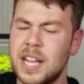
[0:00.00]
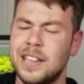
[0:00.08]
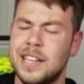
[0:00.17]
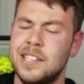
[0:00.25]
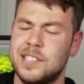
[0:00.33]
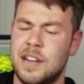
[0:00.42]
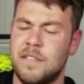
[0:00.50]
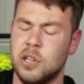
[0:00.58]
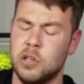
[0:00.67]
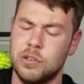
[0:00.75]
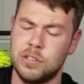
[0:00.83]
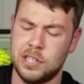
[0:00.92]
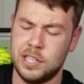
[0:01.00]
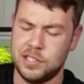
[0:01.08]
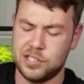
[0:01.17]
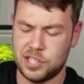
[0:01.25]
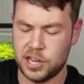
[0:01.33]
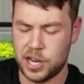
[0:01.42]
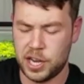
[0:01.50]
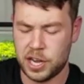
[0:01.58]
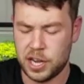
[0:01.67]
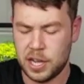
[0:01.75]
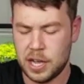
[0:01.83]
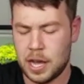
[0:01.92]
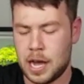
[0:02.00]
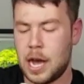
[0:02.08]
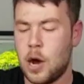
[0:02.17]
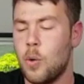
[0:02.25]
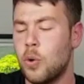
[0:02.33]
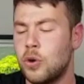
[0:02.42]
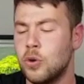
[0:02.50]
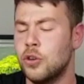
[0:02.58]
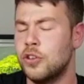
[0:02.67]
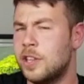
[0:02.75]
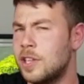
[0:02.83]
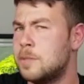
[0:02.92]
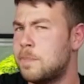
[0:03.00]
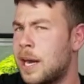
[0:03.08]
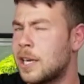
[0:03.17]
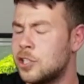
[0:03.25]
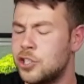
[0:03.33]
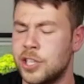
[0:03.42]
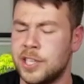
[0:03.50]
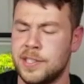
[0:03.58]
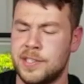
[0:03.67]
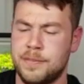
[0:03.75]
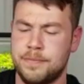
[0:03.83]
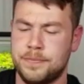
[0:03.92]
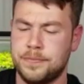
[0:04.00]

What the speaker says: Let's have a look. Let's see how good this packaging is.